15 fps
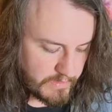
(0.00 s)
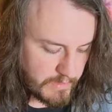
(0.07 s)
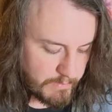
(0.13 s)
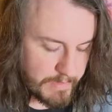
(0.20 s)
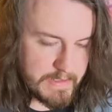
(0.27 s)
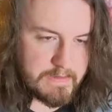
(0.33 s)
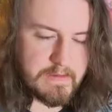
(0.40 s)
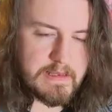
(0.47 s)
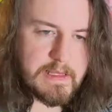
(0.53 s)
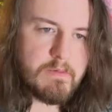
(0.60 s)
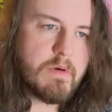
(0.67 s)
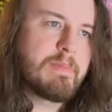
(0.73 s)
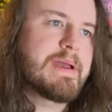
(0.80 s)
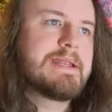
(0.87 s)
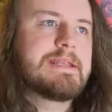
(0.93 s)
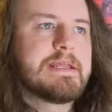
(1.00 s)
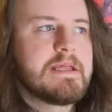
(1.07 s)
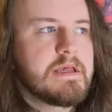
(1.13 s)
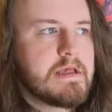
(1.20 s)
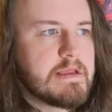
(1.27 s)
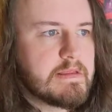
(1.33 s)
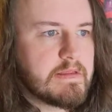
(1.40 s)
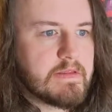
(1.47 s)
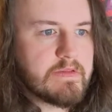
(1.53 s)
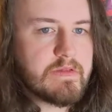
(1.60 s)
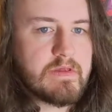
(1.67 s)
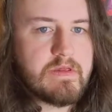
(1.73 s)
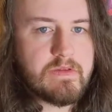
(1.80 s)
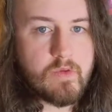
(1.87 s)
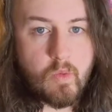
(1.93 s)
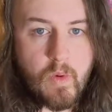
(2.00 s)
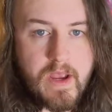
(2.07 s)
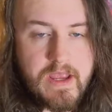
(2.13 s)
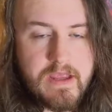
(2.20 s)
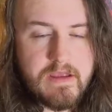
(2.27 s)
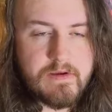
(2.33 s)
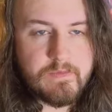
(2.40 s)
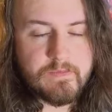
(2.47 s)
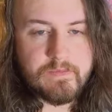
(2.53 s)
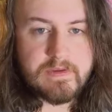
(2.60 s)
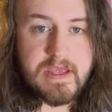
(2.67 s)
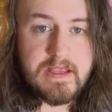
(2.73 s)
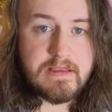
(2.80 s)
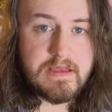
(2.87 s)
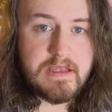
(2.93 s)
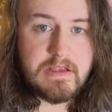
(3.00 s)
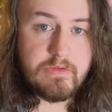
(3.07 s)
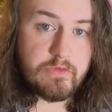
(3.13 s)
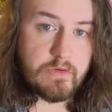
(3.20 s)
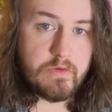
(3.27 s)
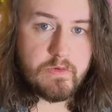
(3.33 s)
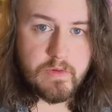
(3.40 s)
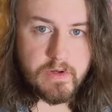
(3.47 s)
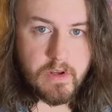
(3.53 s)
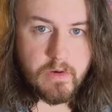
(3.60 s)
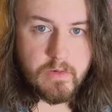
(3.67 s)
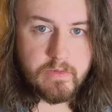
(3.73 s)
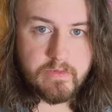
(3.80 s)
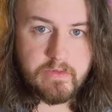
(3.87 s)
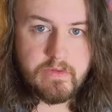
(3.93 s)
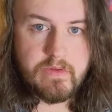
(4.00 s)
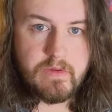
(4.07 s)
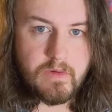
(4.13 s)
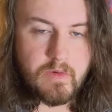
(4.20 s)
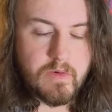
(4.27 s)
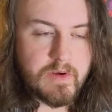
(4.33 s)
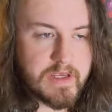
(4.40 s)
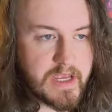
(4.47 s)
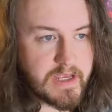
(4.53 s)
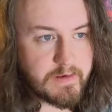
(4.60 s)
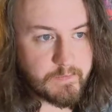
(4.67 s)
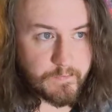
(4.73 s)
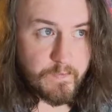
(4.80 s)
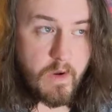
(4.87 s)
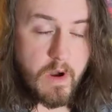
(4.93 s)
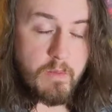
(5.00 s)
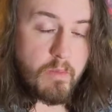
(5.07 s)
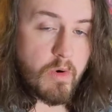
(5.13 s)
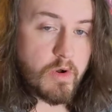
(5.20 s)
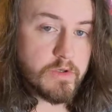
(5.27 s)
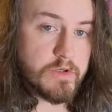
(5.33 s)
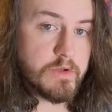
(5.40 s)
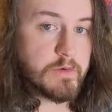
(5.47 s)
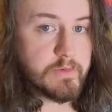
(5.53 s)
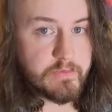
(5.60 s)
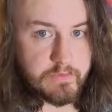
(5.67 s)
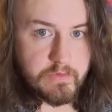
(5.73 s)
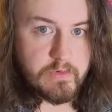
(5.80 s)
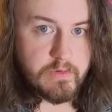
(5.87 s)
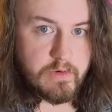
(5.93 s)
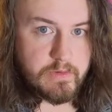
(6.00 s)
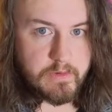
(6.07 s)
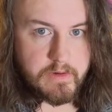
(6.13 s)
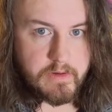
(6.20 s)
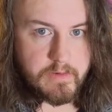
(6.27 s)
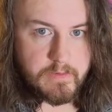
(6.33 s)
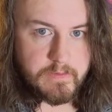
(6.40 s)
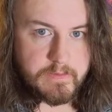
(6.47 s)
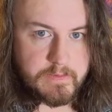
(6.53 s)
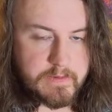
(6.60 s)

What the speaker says: basically what bending is, it's a way of getting to a note or getting from one note to another note.